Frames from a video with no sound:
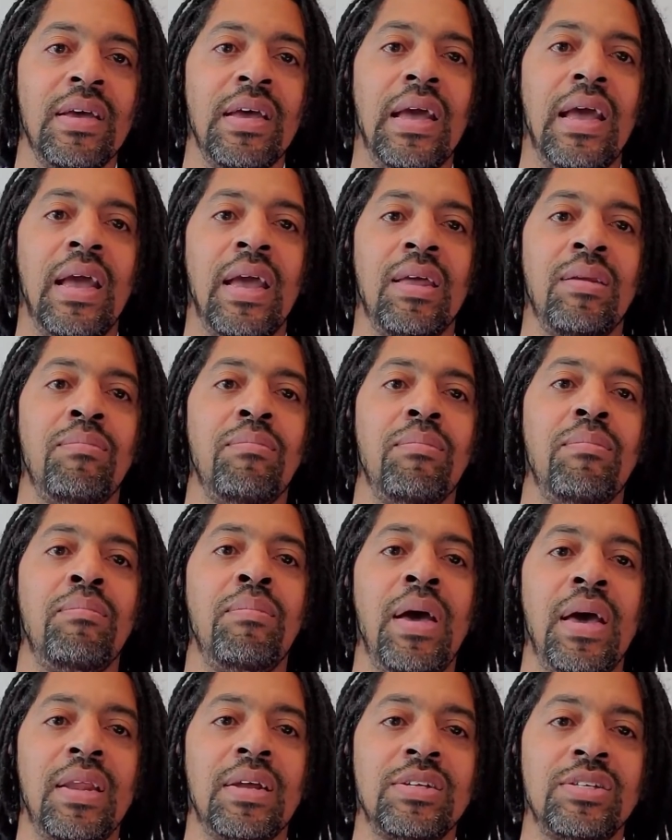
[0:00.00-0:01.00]
And
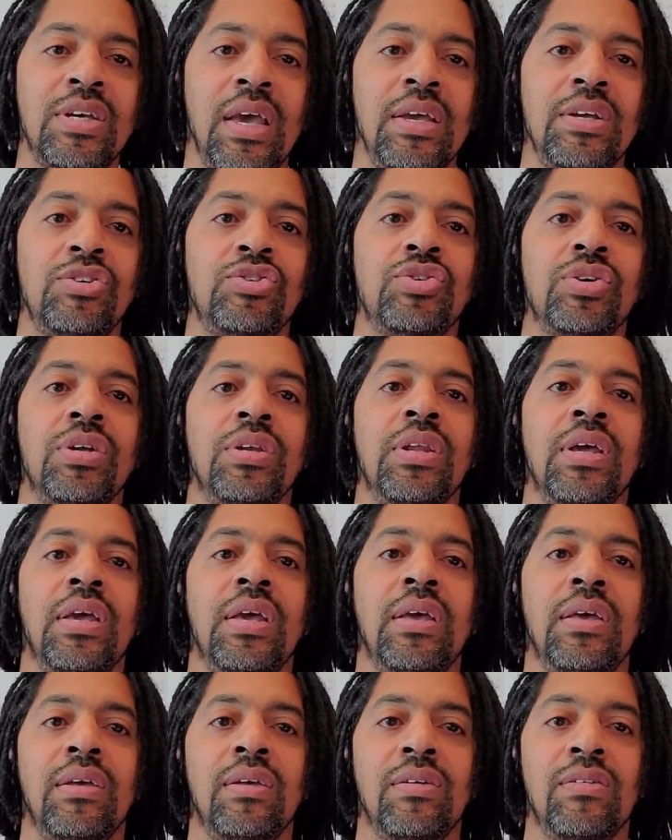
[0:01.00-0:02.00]
meditation
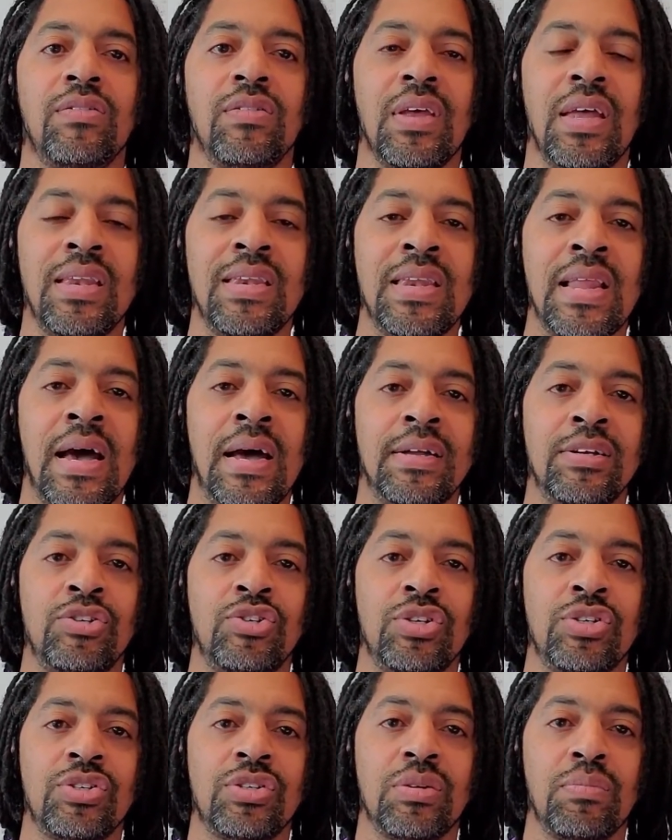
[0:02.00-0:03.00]
is not
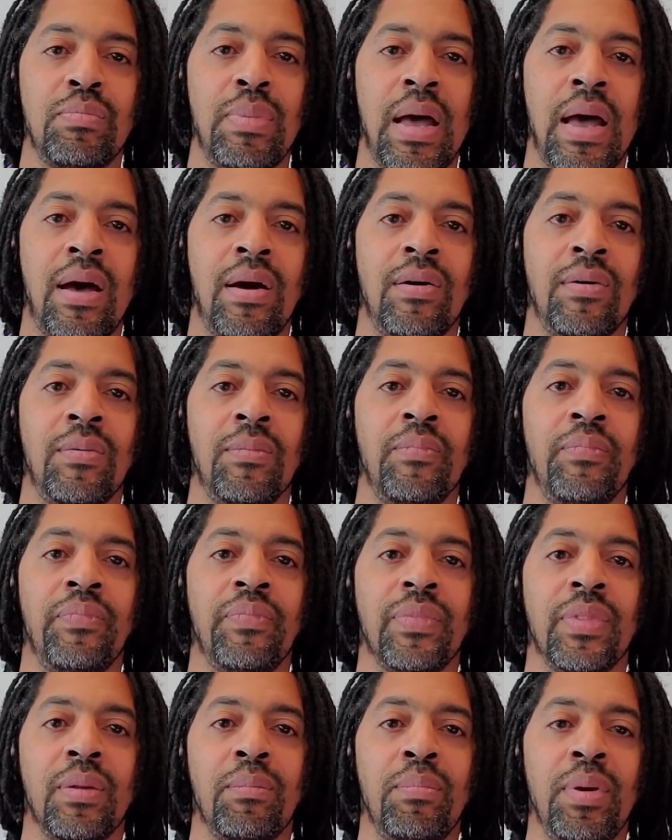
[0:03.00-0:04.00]
just about
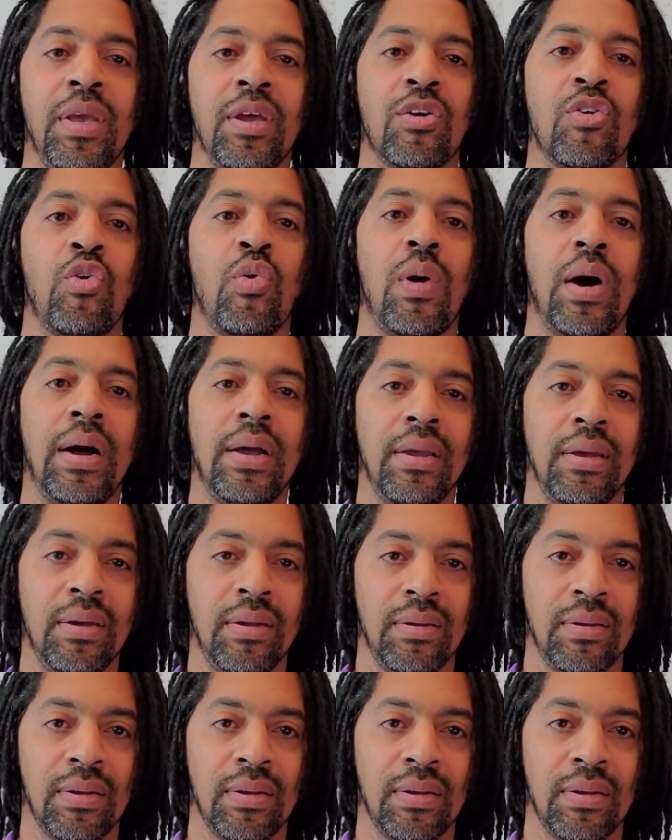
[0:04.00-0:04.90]
being quiet.